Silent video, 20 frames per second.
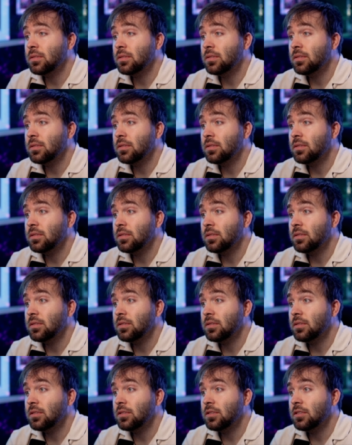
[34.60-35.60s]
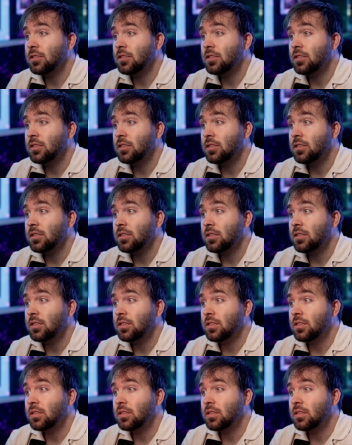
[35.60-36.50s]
(no one is talking)